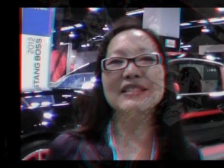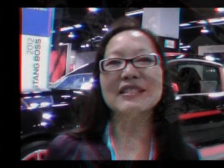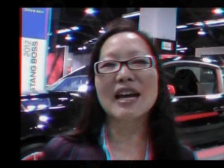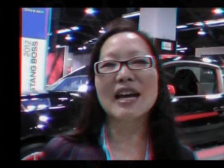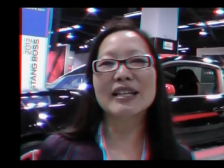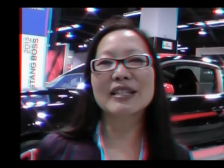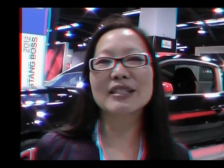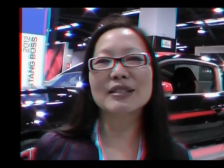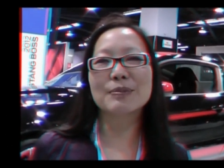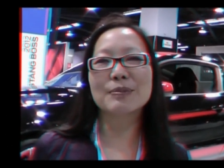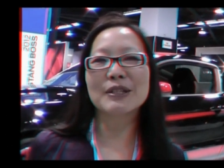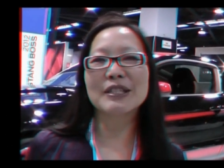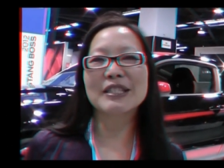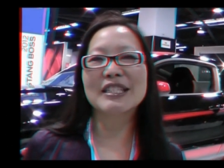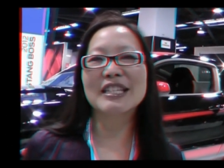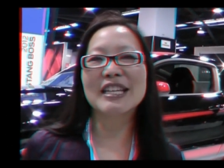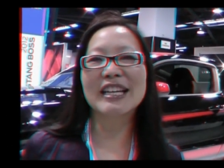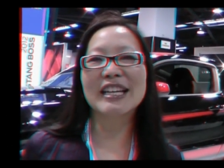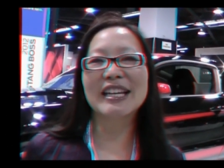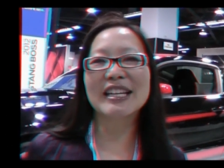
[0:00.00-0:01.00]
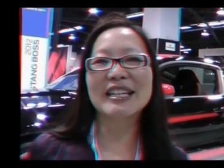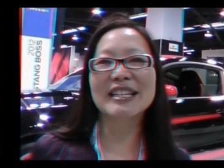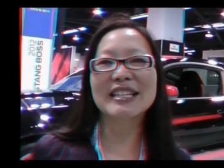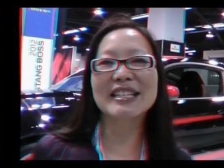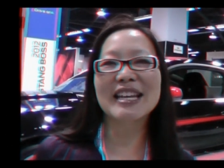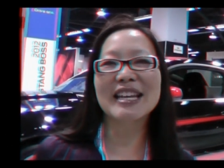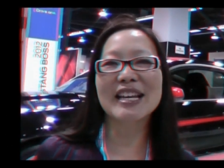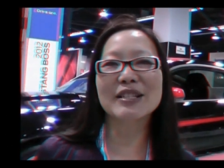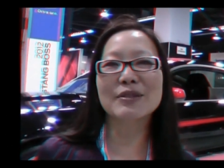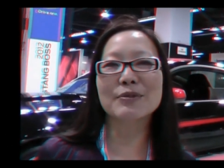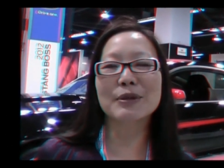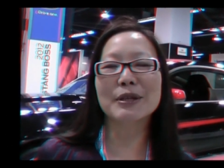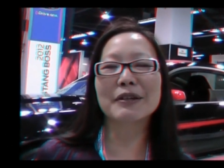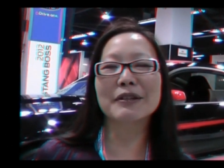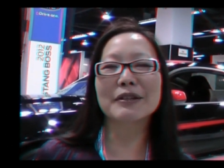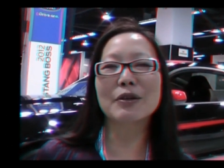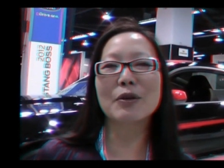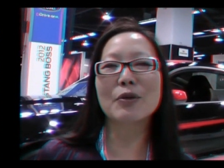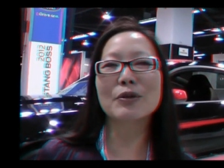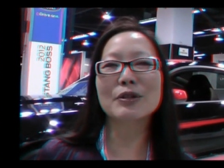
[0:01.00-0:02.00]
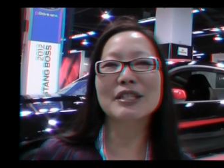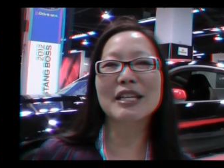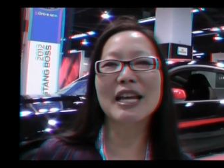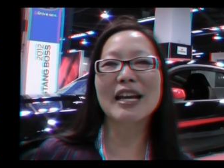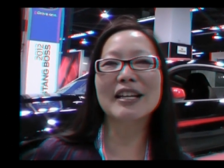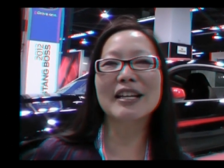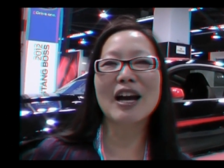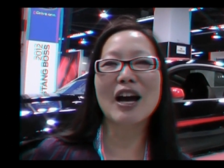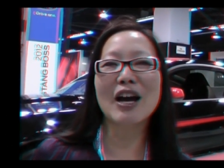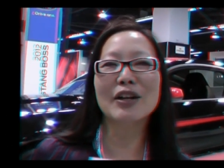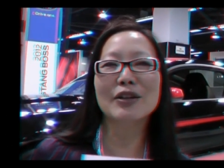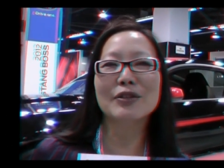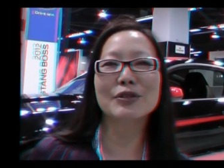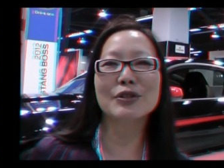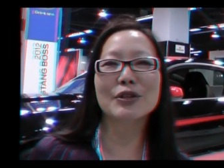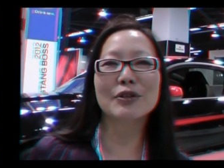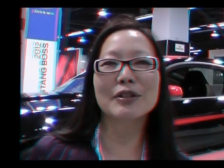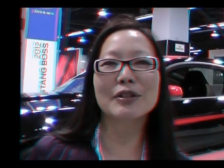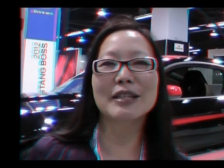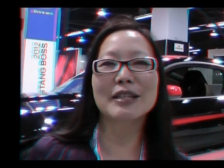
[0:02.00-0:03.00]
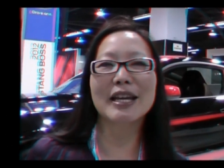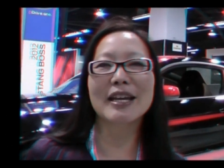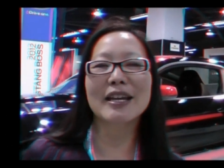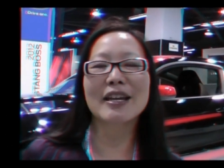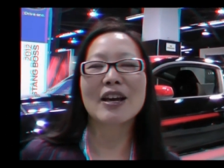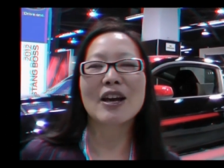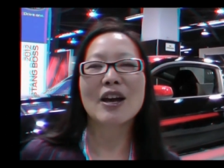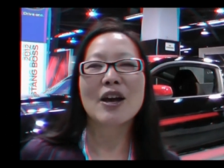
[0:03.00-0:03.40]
is Not a Spring Chicken. Yes, we're here at the Orange County Auto Show today.